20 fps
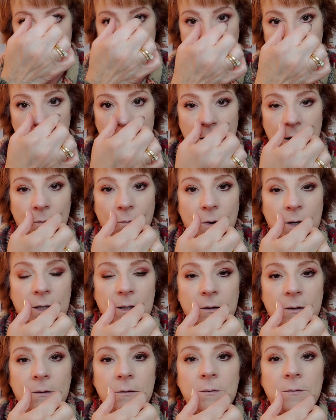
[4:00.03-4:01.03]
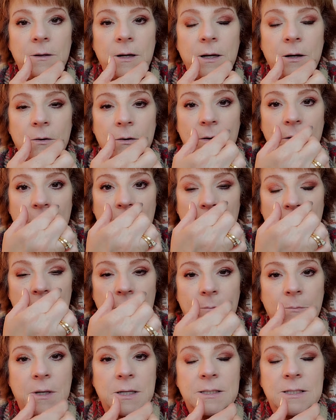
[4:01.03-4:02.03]
then I went a little lighter
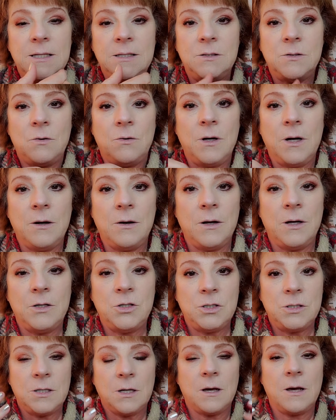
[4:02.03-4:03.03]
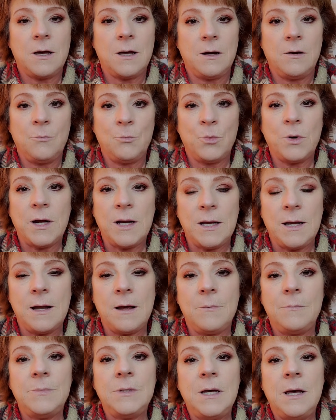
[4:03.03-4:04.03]
in my T-zone area just to kind of brighten
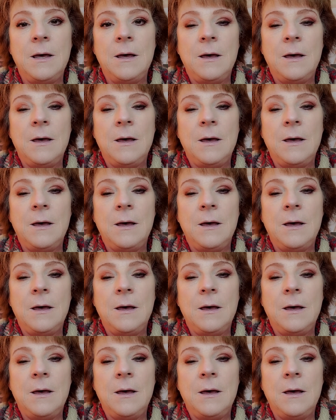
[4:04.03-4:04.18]
up